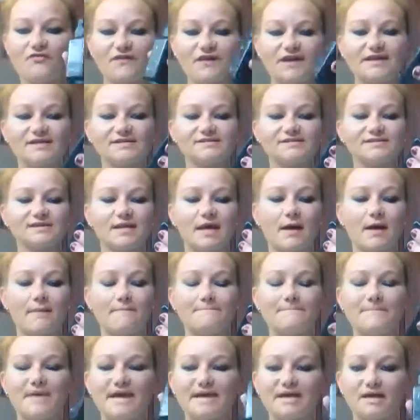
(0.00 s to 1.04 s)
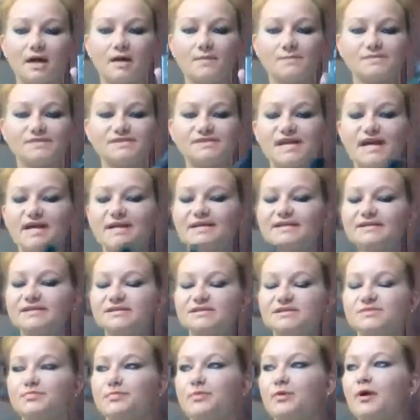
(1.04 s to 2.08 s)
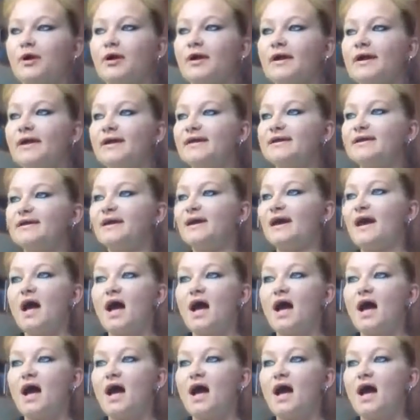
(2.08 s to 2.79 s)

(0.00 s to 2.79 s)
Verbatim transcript: It's makeup setting spray.